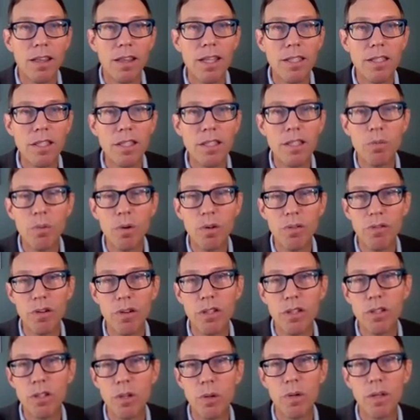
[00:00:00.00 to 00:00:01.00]
This is
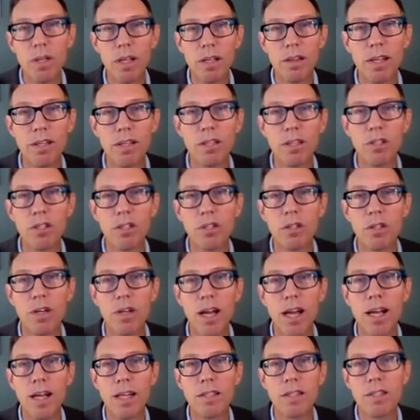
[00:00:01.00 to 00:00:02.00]
referred to in the
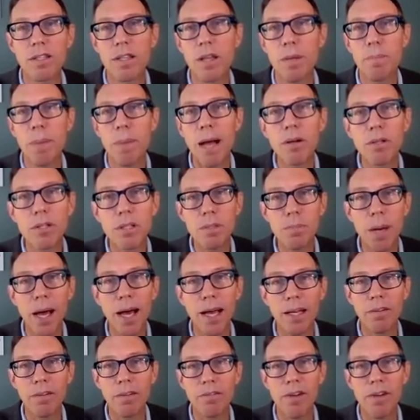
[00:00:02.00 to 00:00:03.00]
literature as the bounce
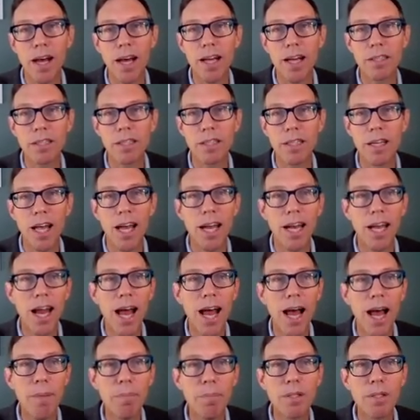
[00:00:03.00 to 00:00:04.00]
back effect, and it
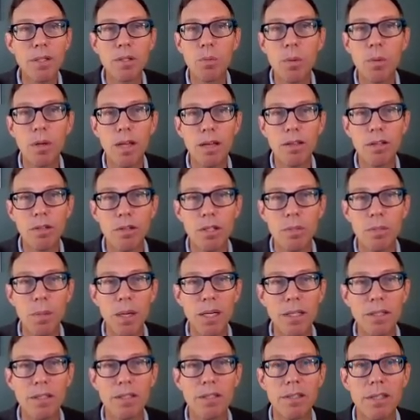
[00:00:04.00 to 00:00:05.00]
happens with other
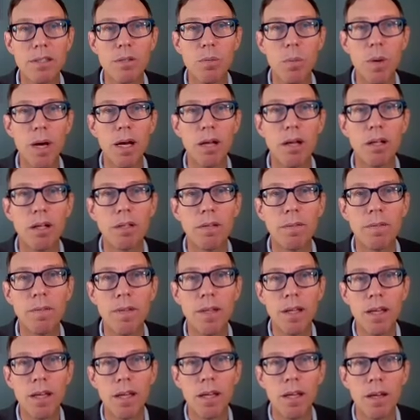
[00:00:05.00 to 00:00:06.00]
species as well.
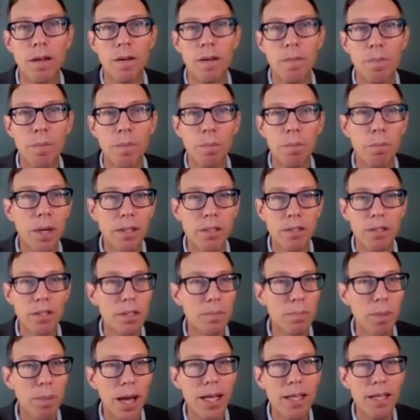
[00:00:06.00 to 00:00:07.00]
But
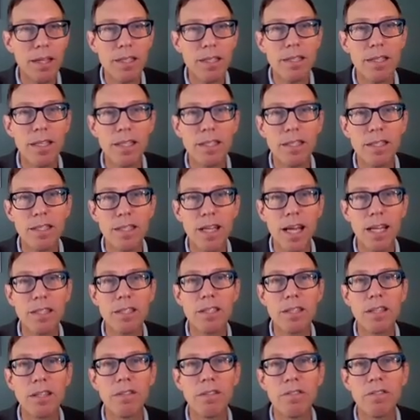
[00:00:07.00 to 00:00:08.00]
despite this
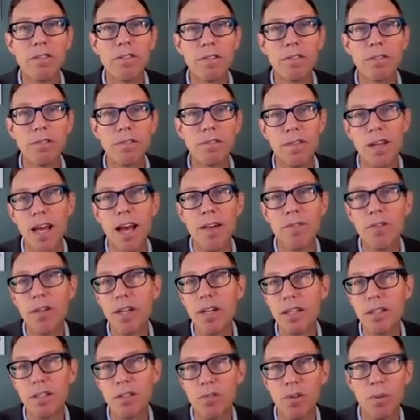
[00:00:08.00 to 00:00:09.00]
extensive
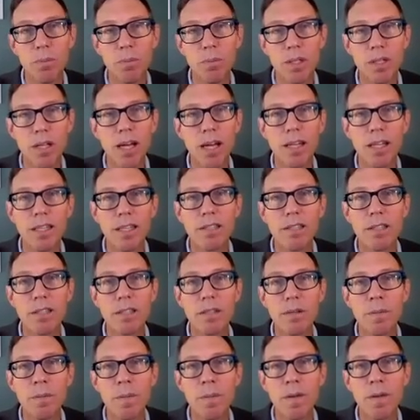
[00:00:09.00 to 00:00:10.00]
evidence from
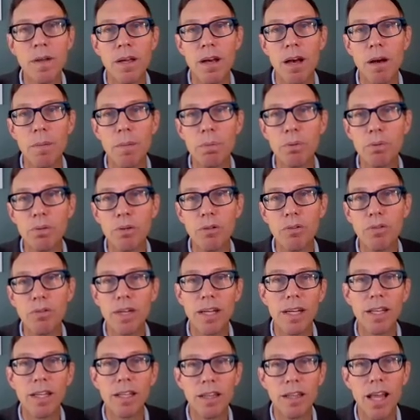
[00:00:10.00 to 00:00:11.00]
studies
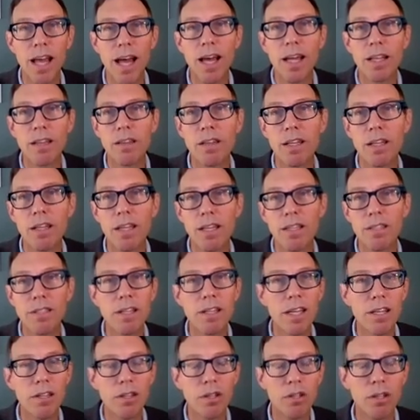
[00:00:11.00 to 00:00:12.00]
approving that these
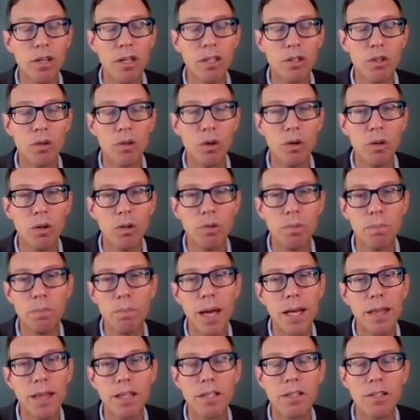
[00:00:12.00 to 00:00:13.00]
lethal control
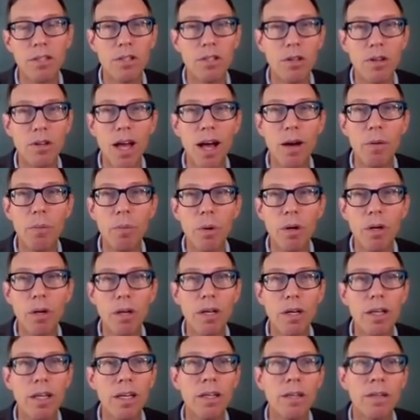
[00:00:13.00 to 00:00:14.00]
methods do not
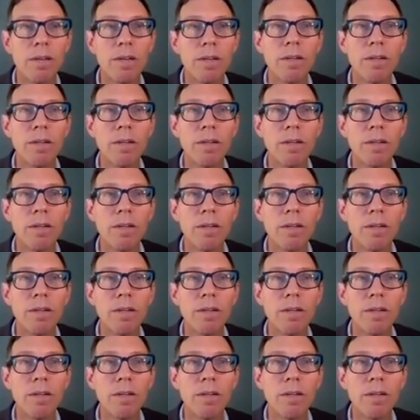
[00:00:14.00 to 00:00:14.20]
work,